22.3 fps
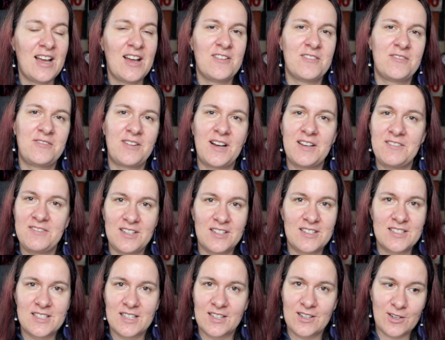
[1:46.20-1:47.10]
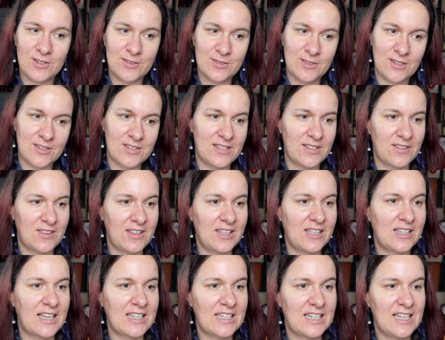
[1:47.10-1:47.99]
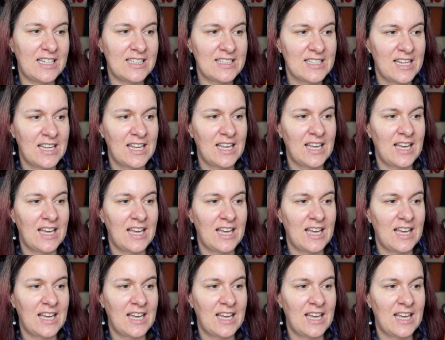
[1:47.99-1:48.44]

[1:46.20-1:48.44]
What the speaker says: 5 years ago or something like that,